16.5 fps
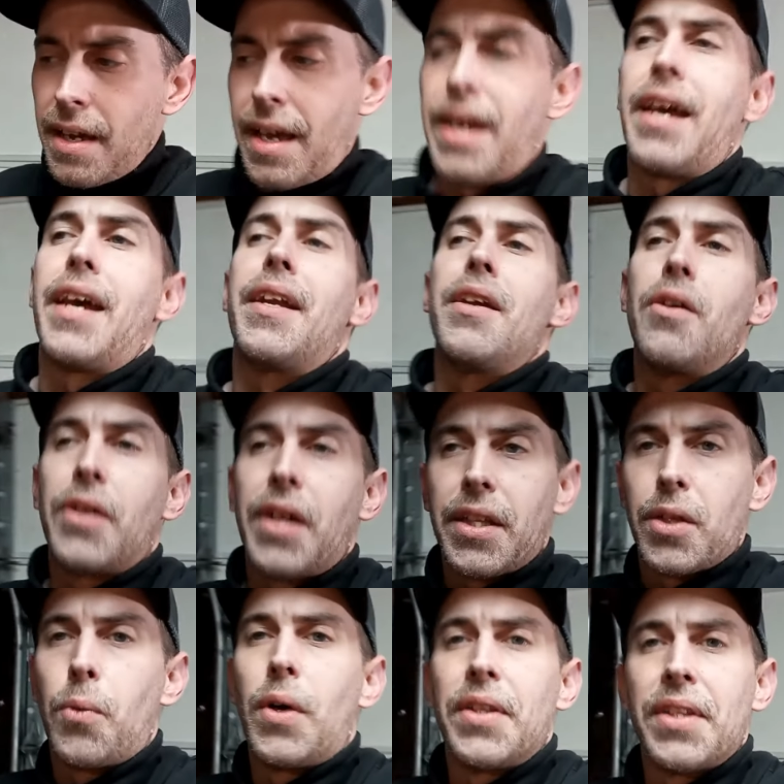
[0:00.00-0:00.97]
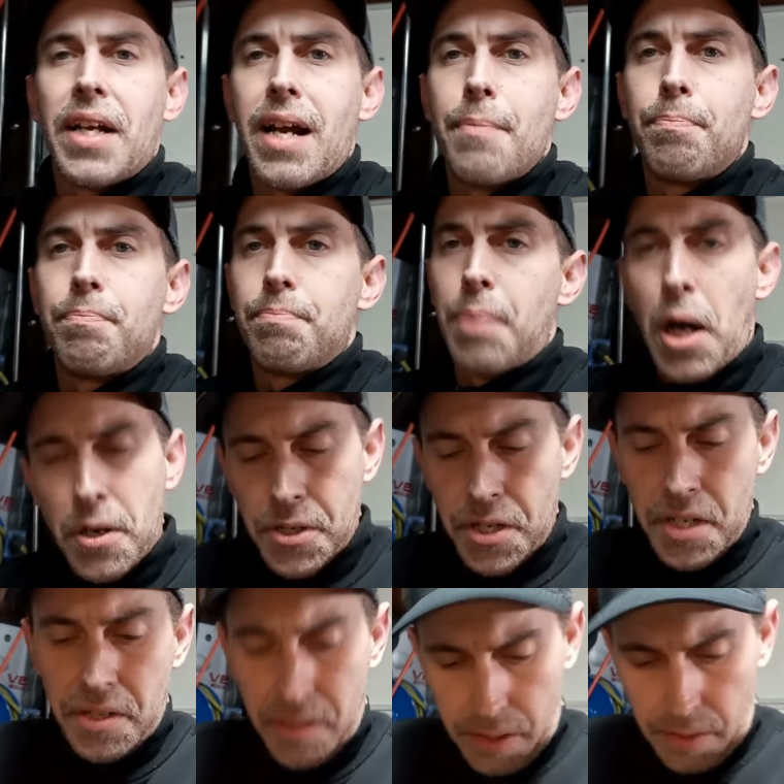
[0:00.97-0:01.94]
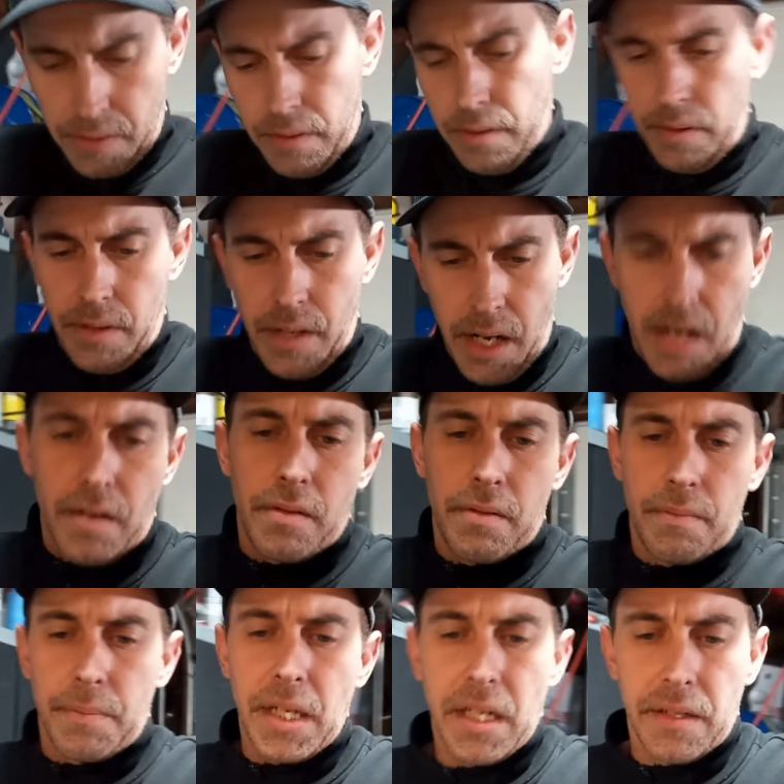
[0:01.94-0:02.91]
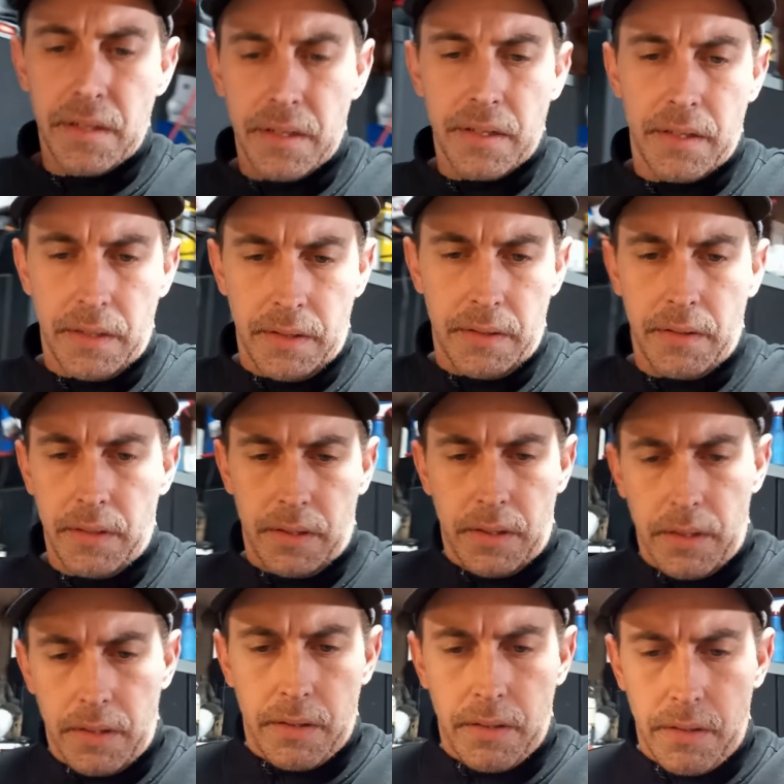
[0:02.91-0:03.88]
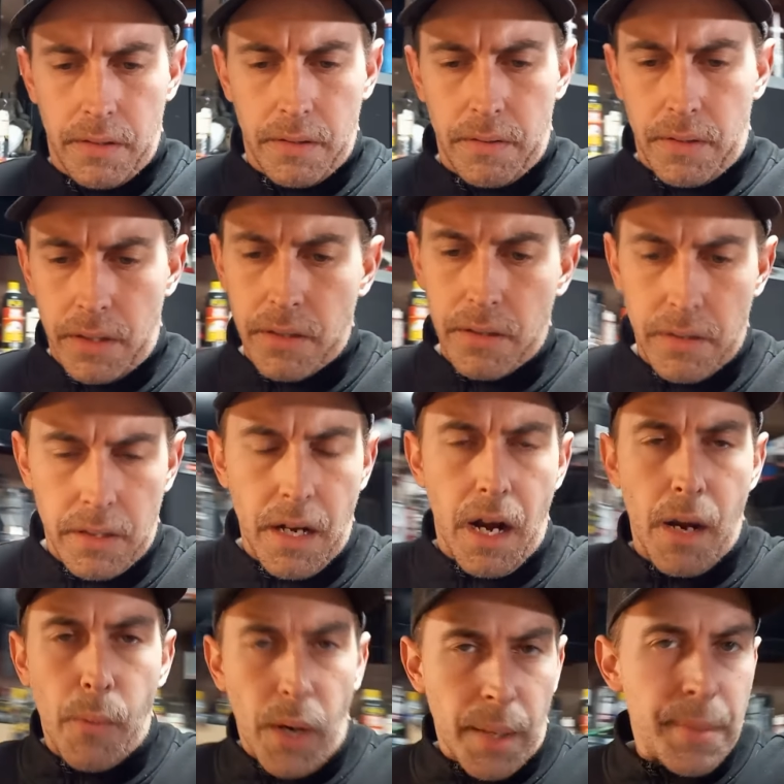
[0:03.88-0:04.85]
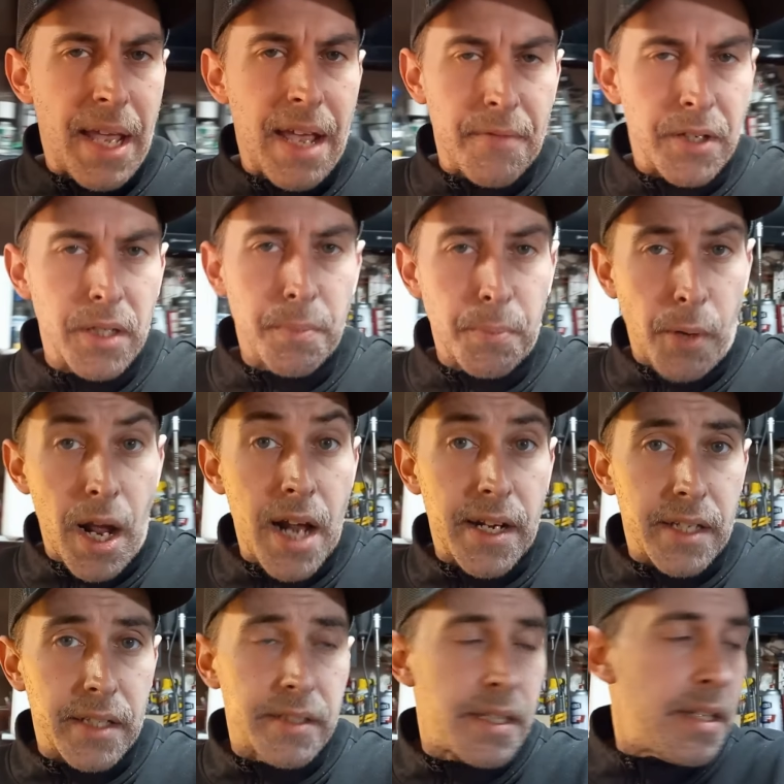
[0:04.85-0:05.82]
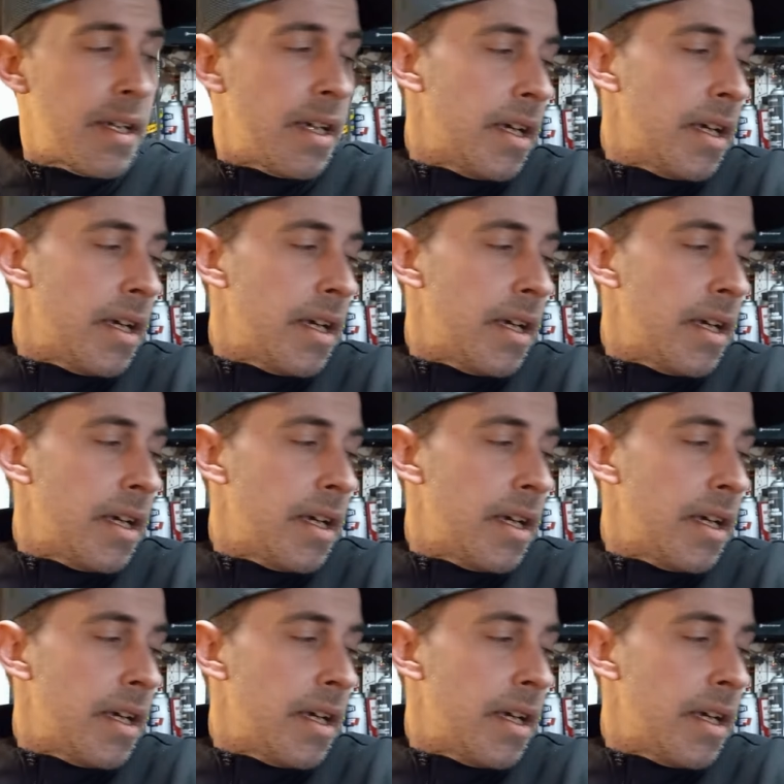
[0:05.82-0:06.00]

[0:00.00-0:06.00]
and he'll get the one that I purchased, and, you know, because you know, I want him to have a good product.